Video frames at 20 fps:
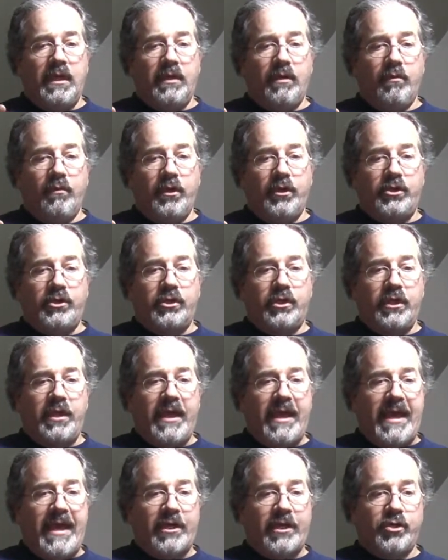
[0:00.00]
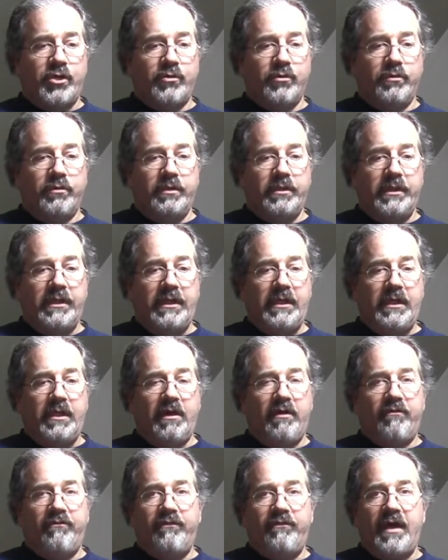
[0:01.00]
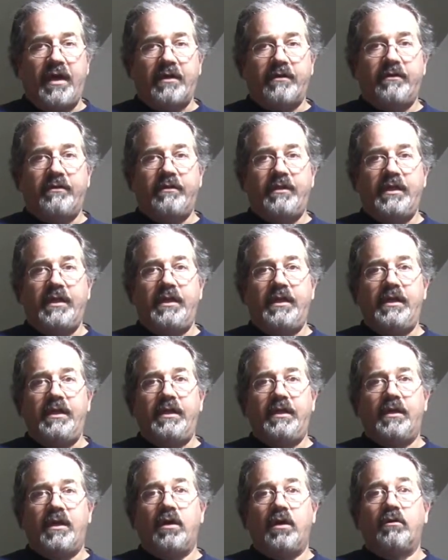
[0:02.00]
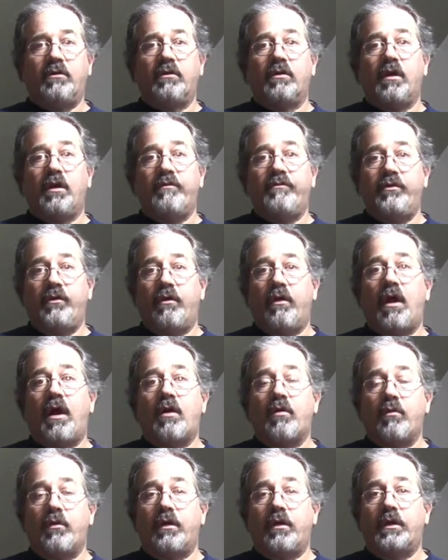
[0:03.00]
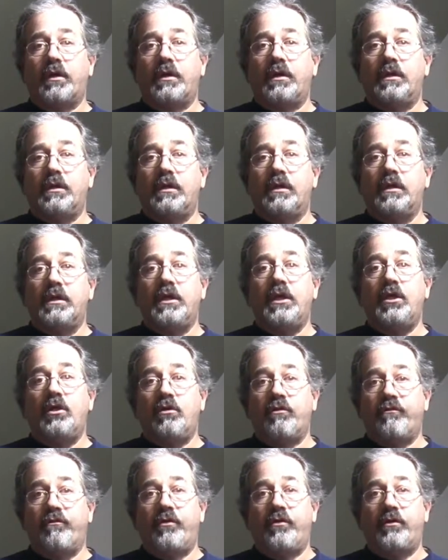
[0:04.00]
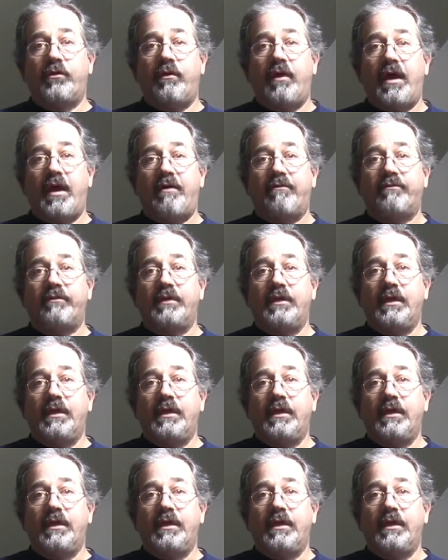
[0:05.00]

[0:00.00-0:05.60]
which could actually affect the color of your artwork in your photograph,